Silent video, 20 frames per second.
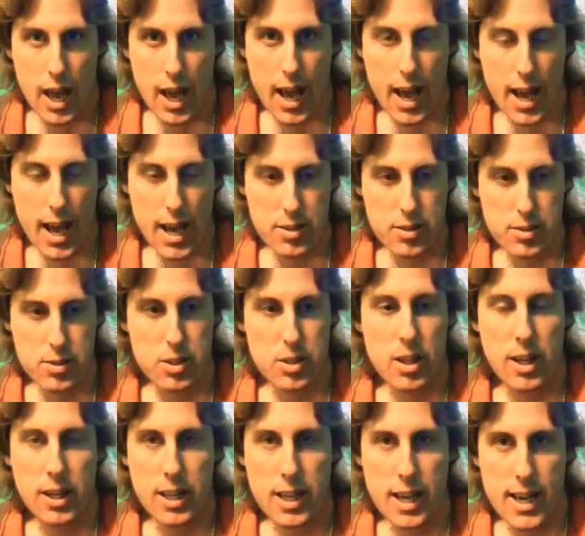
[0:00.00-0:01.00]
as
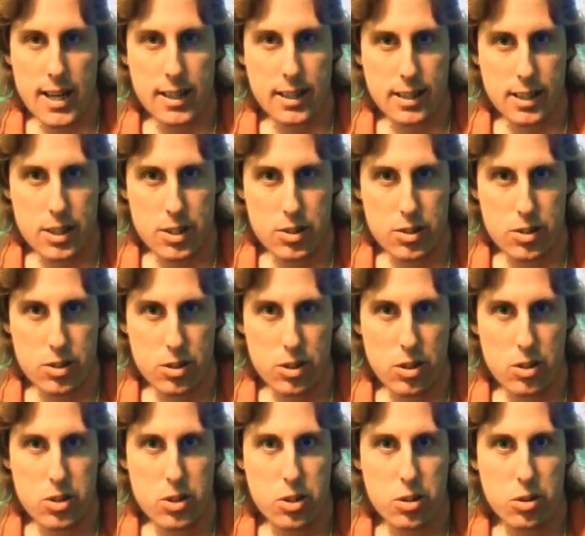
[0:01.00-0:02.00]
a catalyst
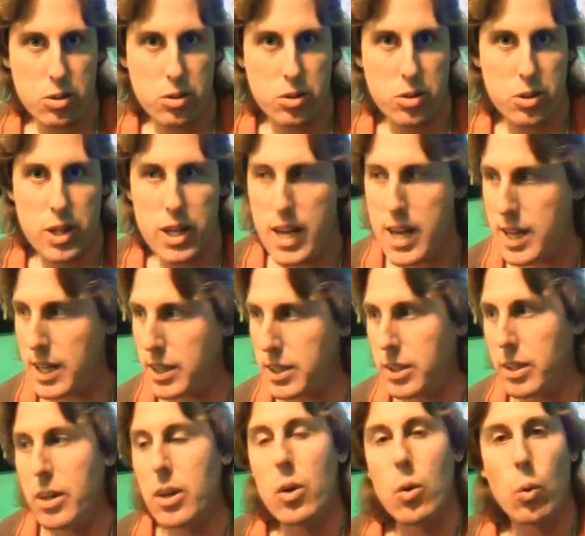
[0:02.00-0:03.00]
to create
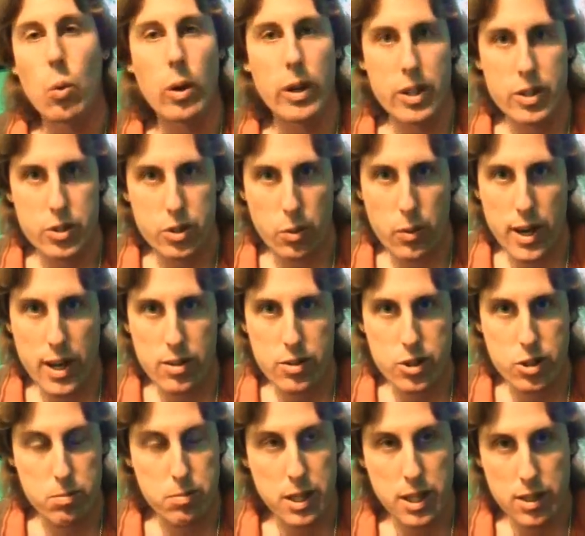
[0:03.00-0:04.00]
what is
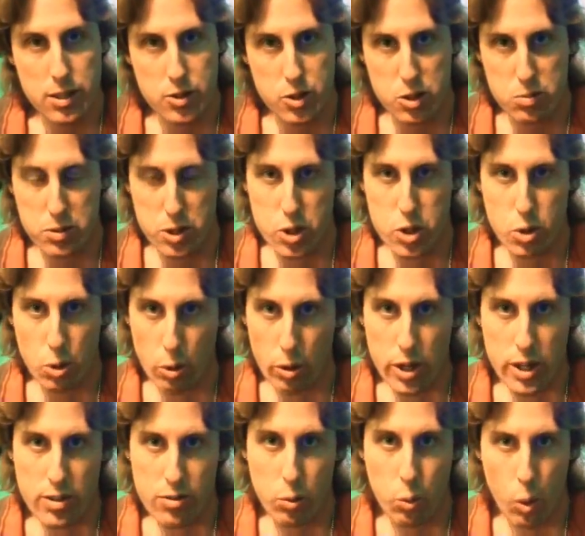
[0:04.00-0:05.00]
around you, because the
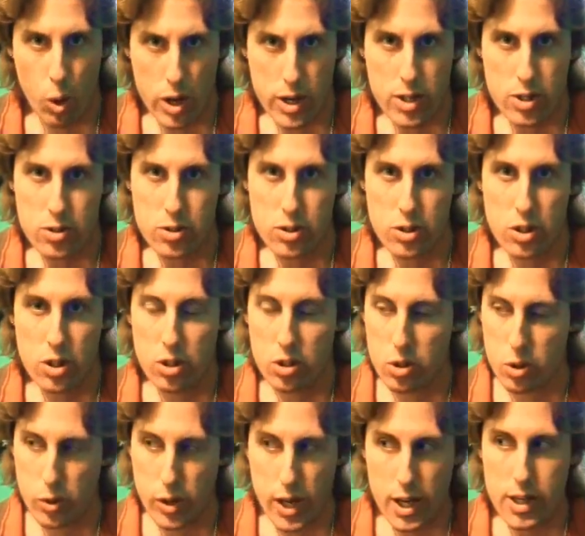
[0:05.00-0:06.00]
majority of what is
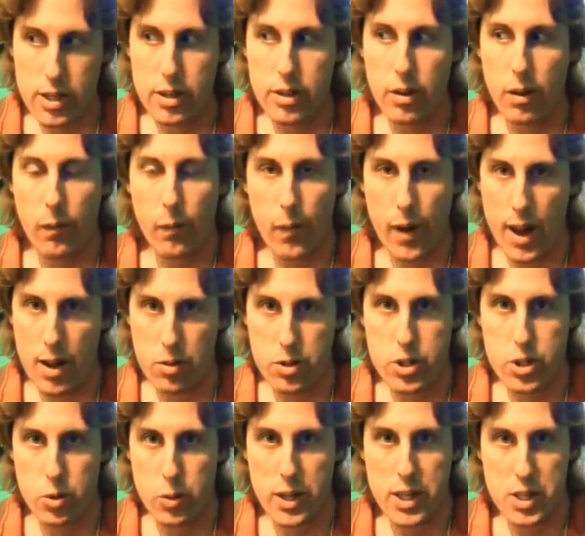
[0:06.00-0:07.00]
created
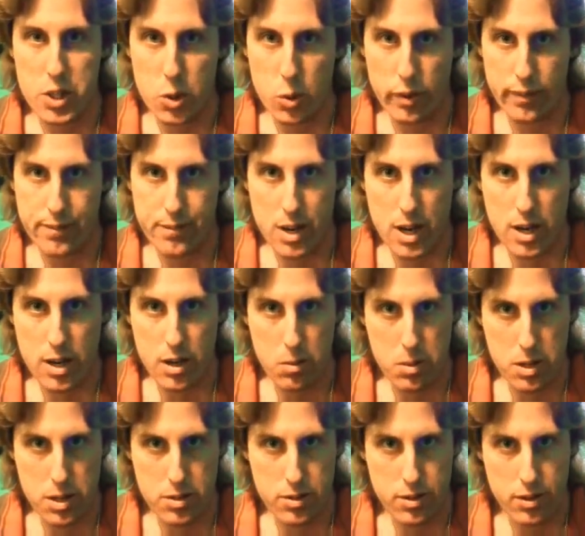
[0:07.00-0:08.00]
around you in your
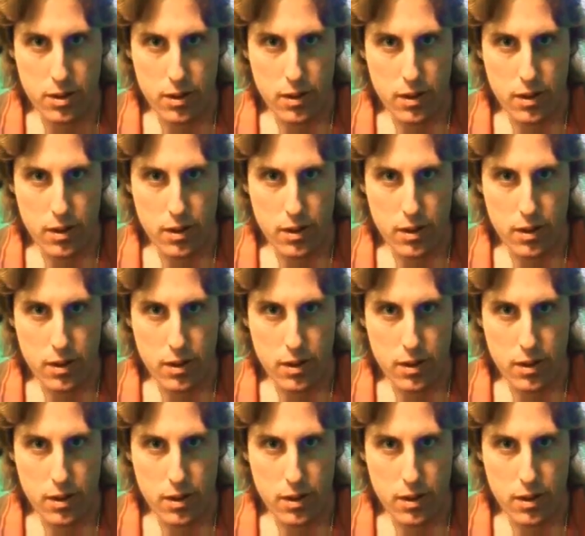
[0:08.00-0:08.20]
environment